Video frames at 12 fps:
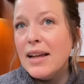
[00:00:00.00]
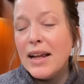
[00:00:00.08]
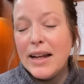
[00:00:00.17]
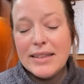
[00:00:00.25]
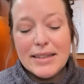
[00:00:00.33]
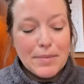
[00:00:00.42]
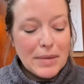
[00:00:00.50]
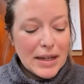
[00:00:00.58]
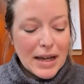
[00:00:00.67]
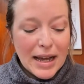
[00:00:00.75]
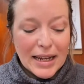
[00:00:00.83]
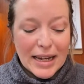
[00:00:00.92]
It's
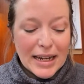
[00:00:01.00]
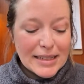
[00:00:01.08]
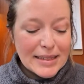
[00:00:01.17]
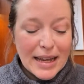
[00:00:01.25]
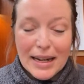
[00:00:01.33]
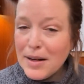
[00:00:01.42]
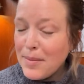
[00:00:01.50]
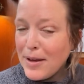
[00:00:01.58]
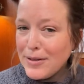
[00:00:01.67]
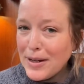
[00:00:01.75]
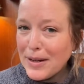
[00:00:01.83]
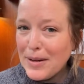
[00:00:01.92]
something I get excited
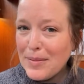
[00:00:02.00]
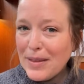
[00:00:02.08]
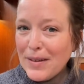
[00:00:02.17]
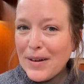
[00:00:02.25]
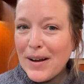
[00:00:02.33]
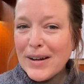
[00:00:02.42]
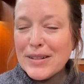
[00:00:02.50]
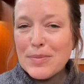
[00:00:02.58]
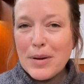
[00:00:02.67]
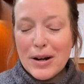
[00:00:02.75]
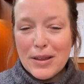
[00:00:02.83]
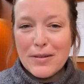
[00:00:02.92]
about, talking about the cards.
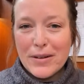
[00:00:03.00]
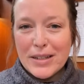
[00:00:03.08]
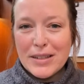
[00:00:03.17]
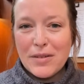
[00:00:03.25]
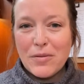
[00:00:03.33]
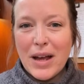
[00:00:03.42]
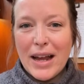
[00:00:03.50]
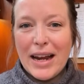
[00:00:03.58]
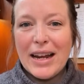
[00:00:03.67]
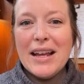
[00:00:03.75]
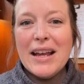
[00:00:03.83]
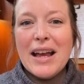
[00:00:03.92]
Part of the reason
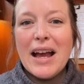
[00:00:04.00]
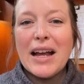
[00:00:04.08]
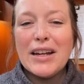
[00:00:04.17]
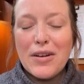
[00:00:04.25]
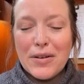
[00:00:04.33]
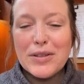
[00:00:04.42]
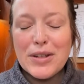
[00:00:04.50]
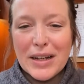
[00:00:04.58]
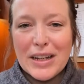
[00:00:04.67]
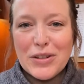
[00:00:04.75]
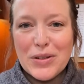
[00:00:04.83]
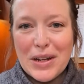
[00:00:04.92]
why, I know I was
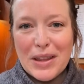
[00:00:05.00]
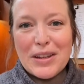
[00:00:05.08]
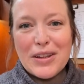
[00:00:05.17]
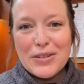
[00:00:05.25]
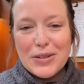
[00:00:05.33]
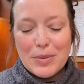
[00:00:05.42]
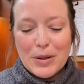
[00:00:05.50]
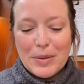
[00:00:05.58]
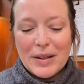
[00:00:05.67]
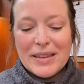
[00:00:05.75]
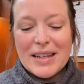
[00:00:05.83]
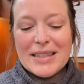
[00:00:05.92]
talking to another YouTuber
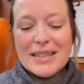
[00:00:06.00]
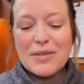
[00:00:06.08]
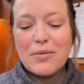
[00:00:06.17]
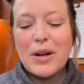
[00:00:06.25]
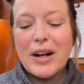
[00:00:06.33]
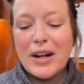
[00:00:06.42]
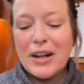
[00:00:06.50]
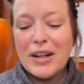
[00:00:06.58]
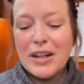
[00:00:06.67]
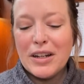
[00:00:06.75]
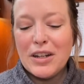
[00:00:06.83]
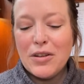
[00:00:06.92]
about this, where
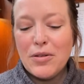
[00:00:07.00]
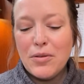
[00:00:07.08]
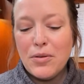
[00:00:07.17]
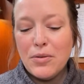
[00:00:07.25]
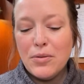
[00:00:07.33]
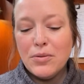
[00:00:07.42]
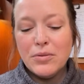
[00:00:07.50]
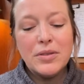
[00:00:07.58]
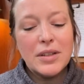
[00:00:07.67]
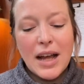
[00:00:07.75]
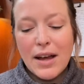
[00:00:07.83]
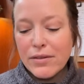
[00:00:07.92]
you
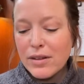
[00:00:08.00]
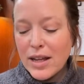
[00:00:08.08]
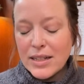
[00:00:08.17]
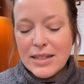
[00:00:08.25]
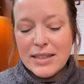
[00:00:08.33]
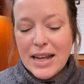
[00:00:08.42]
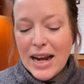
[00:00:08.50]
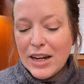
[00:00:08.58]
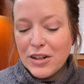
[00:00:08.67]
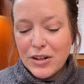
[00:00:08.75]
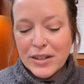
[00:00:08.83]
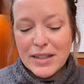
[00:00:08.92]
have a lot to say
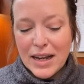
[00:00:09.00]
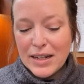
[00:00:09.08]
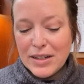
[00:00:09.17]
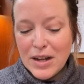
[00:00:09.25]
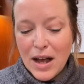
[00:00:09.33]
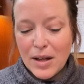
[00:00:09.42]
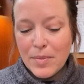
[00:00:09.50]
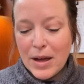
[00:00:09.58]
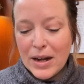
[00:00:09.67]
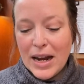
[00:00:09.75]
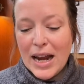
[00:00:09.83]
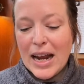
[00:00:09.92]
and you're excited to talk
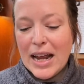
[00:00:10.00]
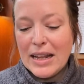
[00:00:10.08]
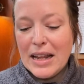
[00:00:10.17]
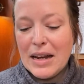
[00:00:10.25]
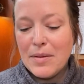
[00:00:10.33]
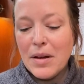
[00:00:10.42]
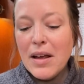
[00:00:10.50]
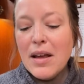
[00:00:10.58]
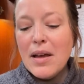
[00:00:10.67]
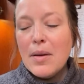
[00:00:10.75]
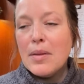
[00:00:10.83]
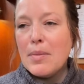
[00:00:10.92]
about it, and then
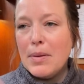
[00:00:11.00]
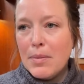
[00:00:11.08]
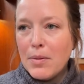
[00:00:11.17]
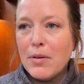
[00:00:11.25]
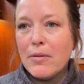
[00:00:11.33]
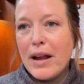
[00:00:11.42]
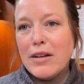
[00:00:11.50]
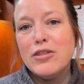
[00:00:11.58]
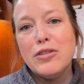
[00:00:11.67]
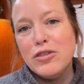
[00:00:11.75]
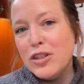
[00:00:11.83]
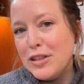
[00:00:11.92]
the people around
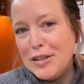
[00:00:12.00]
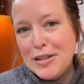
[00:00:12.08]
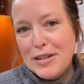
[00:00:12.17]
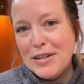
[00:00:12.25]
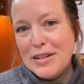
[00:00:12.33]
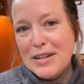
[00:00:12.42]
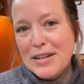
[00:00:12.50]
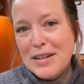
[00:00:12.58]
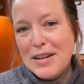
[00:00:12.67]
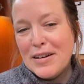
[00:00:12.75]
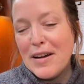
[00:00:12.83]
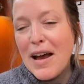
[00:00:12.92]
you just,
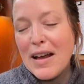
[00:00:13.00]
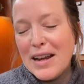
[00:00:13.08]
they're not